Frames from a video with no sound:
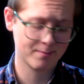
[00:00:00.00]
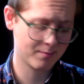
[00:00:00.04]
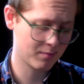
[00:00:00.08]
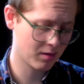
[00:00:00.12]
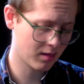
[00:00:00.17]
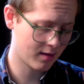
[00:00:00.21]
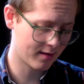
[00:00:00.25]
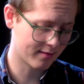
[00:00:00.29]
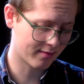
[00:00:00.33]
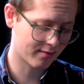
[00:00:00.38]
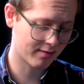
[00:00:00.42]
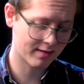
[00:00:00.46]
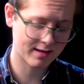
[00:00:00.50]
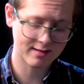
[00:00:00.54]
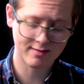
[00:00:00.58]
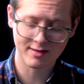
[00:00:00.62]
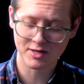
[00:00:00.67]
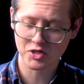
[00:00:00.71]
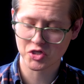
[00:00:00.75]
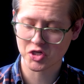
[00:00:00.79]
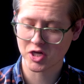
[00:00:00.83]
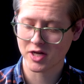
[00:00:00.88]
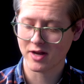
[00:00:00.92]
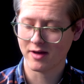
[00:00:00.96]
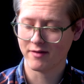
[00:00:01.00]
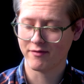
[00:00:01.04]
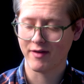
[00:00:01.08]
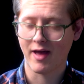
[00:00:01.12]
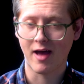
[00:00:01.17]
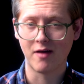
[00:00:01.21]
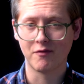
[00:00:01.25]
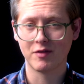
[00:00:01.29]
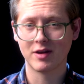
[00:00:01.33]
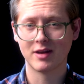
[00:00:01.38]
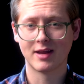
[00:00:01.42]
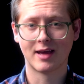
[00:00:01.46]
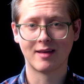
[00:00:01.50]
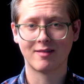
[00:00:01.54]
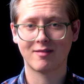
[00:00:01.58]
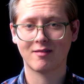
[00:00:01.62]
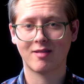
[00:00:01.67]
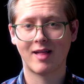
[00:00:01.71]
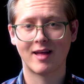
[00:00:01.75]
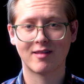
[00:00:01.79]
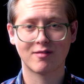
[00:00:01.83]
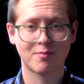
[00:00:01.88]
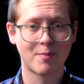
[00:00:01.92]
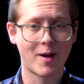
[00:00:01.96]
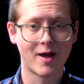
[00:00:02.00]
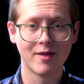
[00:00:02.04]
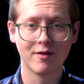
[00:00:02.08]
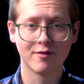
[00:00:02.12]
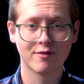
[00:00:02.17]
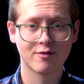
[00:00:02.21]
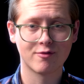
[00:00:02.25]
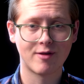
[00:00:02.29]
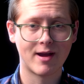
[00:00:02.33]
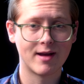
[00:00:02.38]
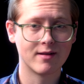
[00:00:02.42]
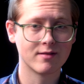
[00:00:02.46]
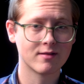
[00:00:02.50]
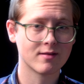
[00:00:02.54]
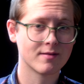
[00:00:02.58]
plus the addition of having nice glass bottles around.